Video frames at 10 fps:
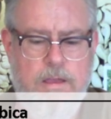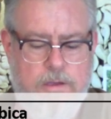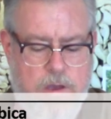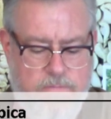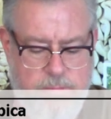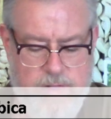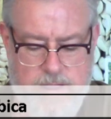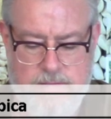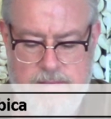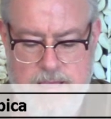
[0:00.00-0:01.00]
coffee
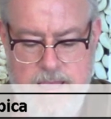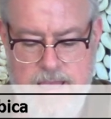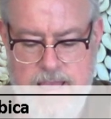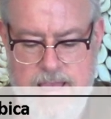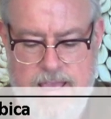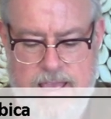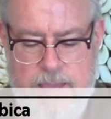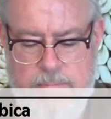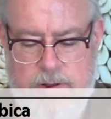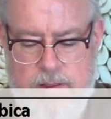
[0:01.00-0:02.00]
plants
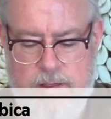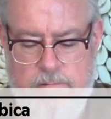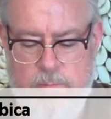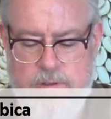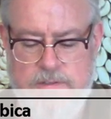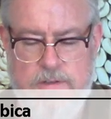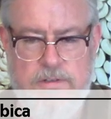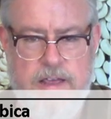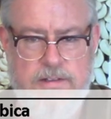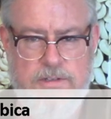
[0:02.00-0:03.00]
but uh,
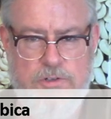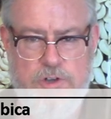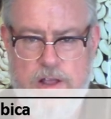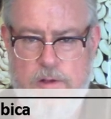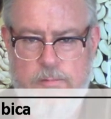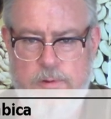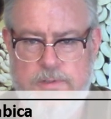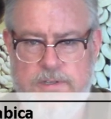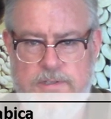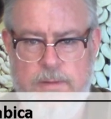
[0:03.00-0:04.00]
robusta has a shallow root
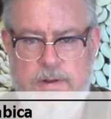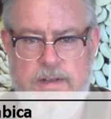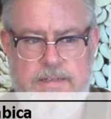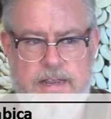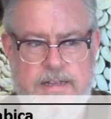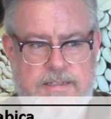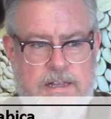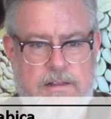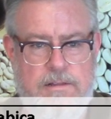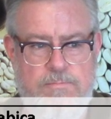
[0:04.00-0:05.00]
system and it takes
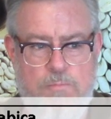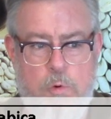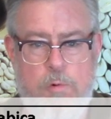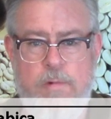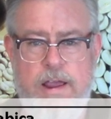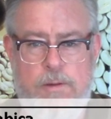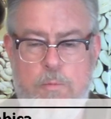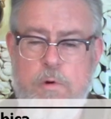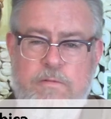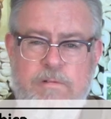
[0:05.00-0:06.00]
a, more rain,
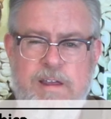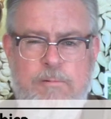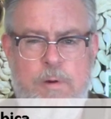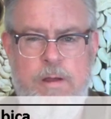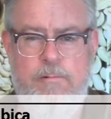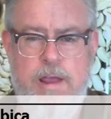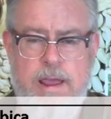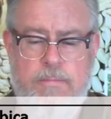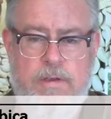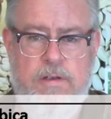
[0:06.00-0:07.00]
more frequent
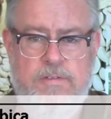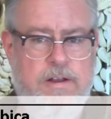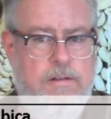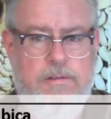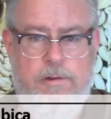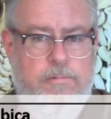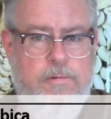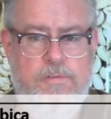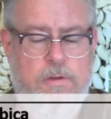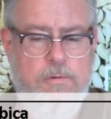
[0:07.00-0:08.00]
rain because their
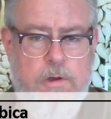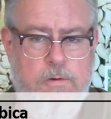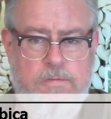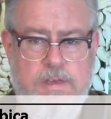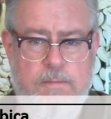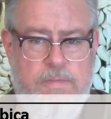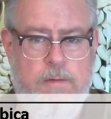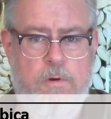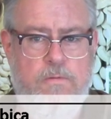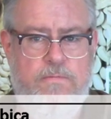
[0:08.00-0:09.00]
roots don't go deep. They
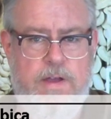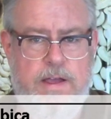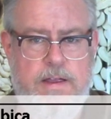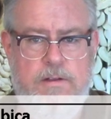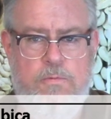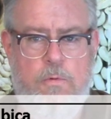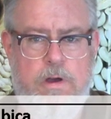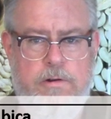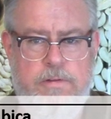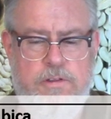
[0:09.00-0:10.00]
won't find
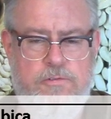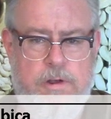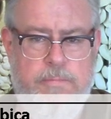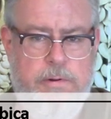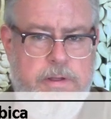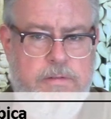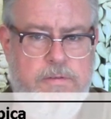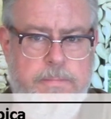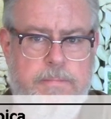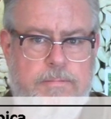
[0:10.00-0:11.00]
water in the dry periods.
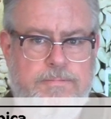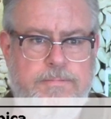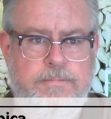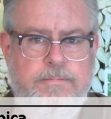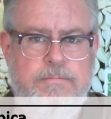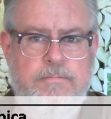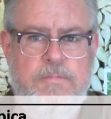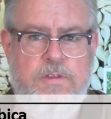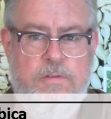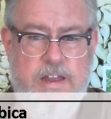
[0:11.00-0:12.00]

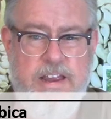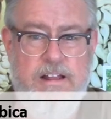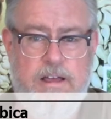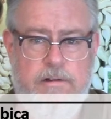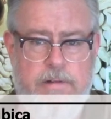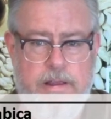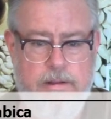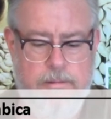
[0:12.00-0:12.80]
So they need a lot of rain.